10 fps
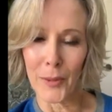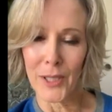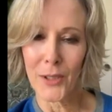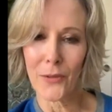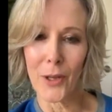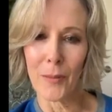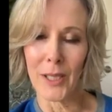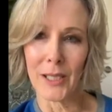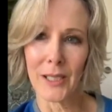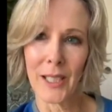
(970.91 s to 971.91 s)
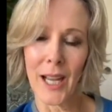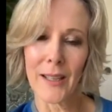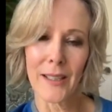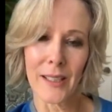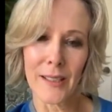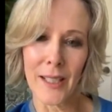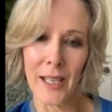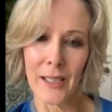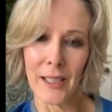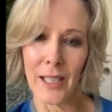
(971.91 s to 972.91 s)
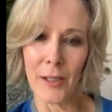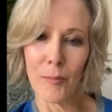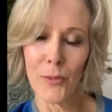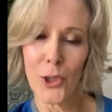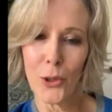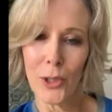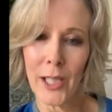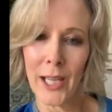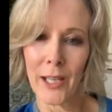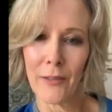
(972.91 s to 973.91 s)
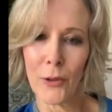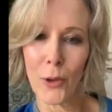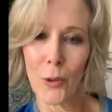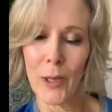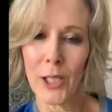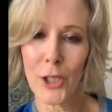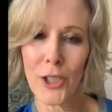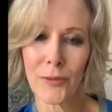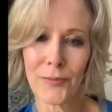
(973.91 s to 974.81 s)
It's from a Catholic saint named Julianne of Norwich.